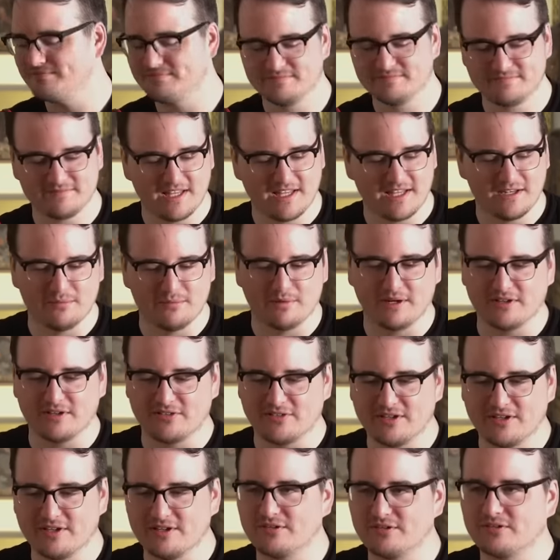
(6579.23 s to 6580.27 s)
anyways,
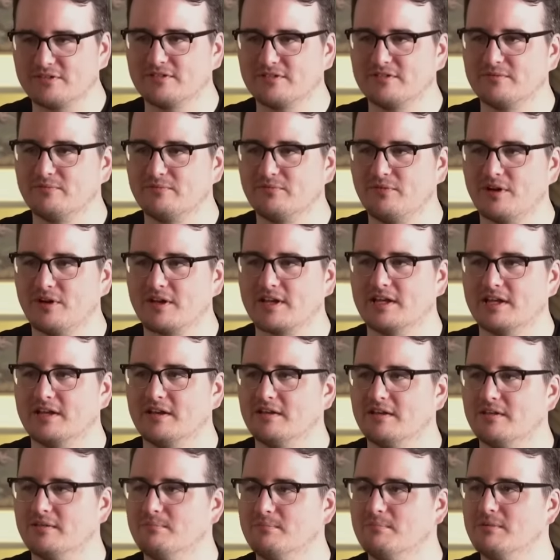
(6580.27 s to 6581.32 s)
it is fucking
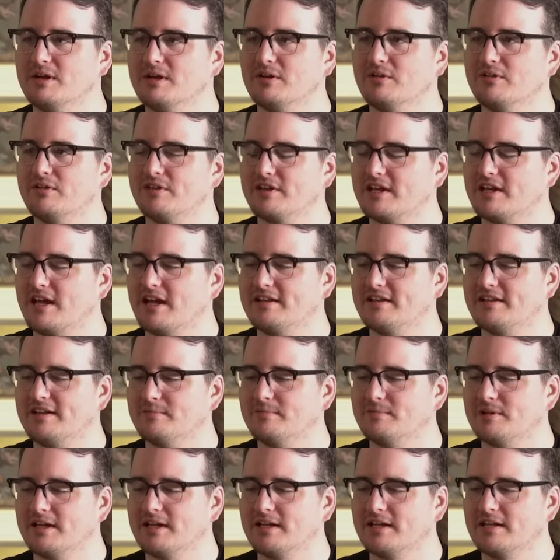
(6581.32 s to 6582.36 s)
oh. the middle of the goddamn
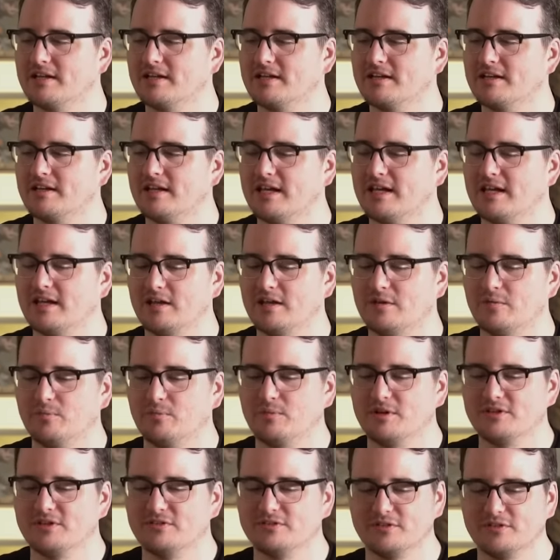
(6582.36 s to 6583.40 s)
night, and
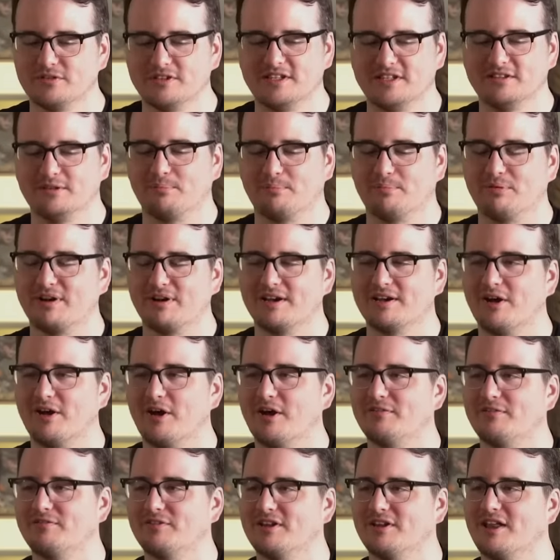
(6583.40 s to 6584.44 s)
we still need to print
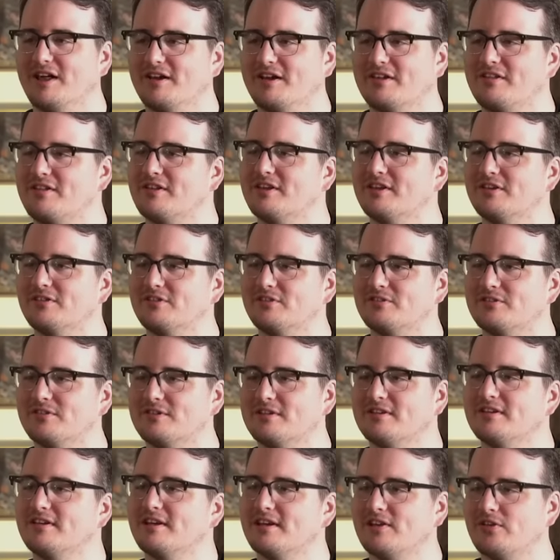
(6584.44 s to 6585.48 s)
off a lot of these
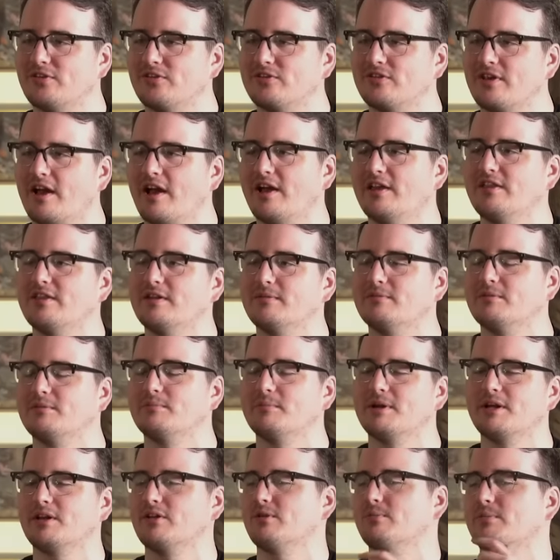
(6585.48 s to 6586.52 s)
yeah, and sign true. them to
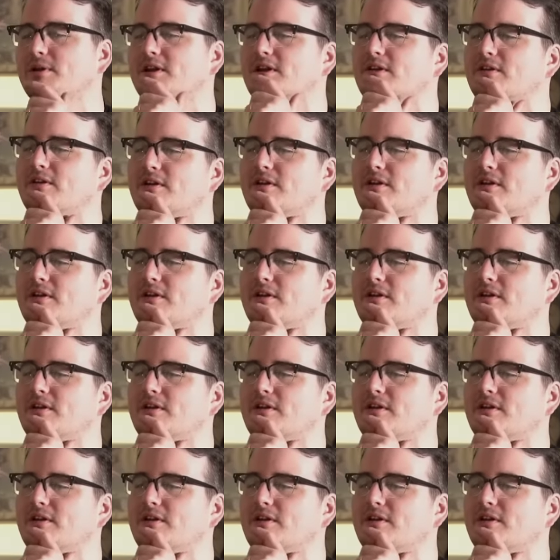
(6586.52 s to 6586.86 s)
mail them out.